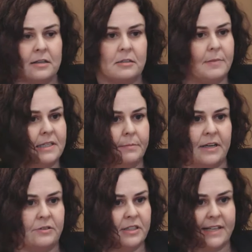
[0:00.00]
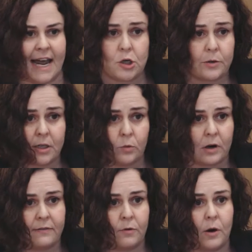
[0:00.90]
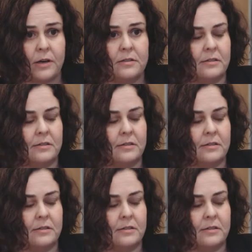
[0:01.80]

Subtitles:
this could be somebody who's just entering the workforce,